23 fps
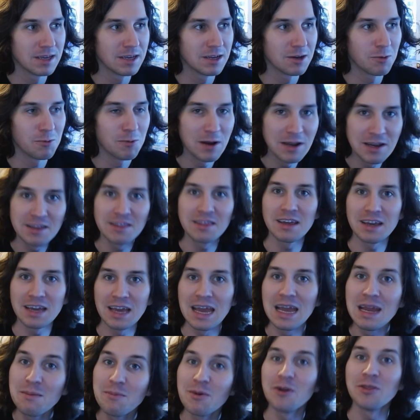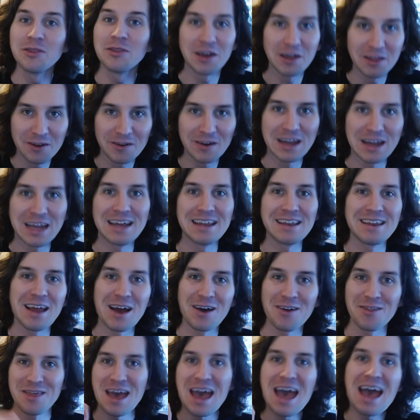winning the game, on the other hand,
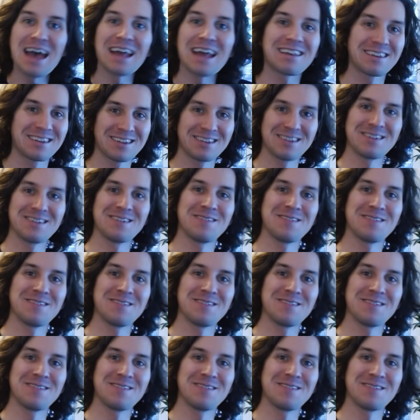now that's